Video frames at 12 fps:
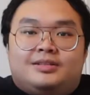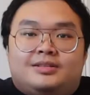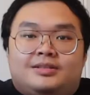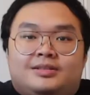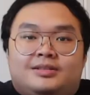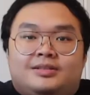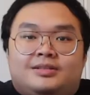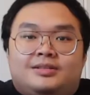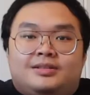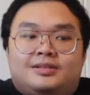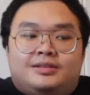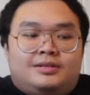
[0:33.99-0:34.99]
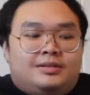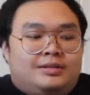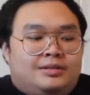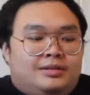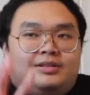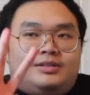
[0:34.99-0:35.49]

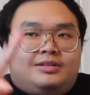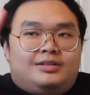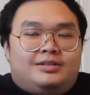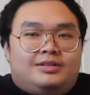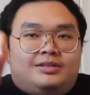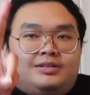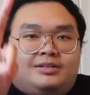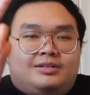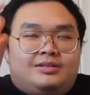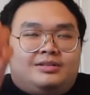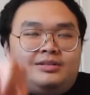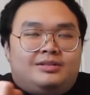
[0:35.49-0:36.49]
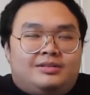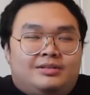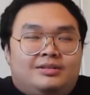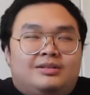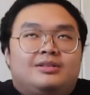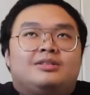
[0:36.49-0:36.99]
(silent)